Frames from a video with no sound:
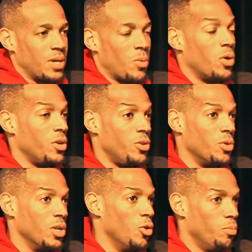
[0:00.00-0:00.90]
I wanted to do
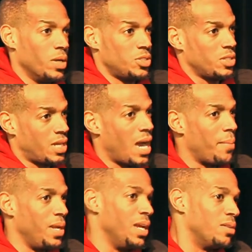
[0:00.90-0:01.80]
a low budget
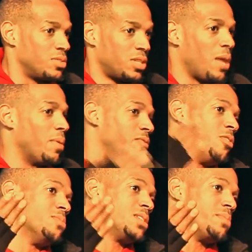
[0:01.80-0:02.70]
comedy. I was thinking about
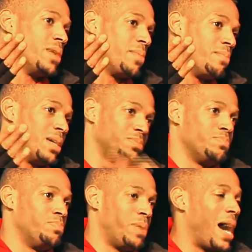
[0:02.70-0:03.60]
filming something out of my
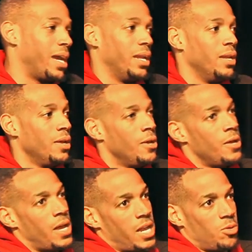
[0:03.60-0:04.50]
pocket,
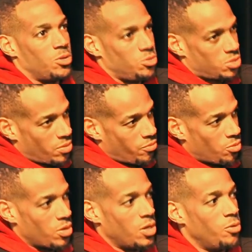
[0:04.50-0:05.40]
and I wanted to do something for
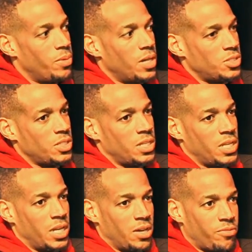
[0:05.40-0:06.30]
a low budget
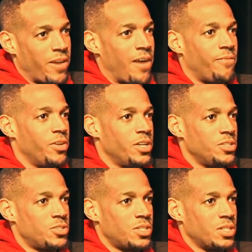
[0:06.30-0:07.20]
found
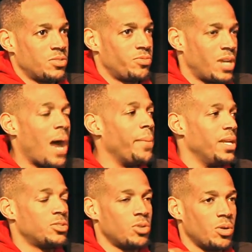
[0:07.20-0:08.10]
footage
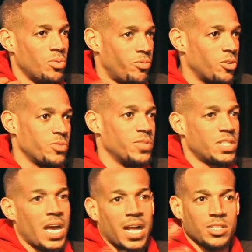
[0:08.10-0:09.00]
comedy, so first of its
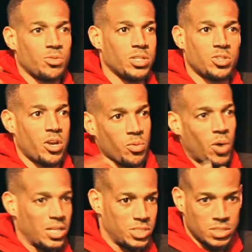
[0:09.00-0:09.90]
kind. So I started
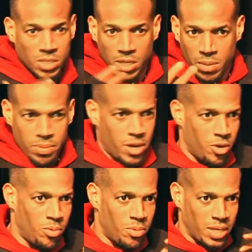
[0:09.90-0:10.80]
watching
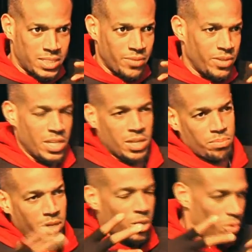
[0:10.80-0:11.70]
Paranormal Activity,
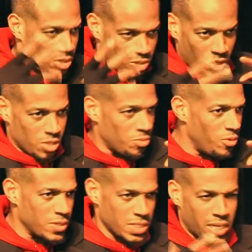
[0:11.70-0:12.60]
Blair Witch, and all these
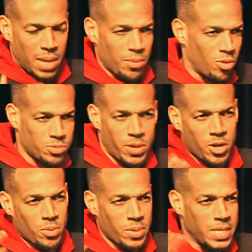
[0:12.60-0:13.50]
movies, and I came across
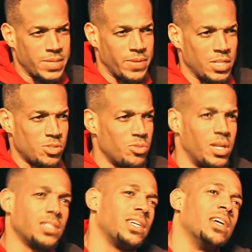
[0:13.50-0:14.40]
Paranormal Activity 2,
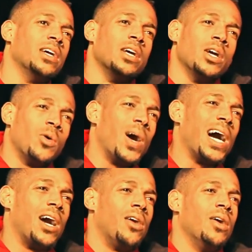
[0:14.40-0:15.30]
and I was like,
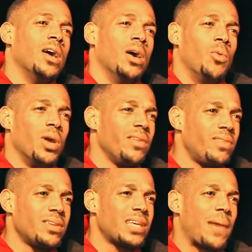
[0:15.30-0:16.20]
wow, what if
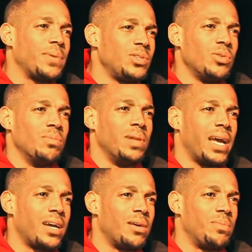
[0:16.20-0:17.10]
this happened to a
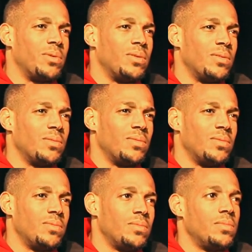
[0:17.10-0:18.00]
black couple?
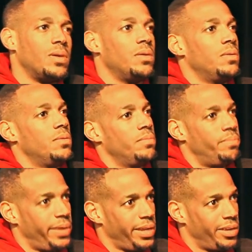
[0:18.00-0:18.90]

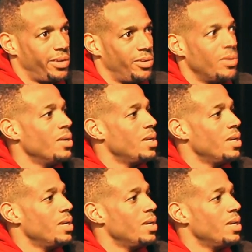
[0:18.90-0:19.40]
Bingo.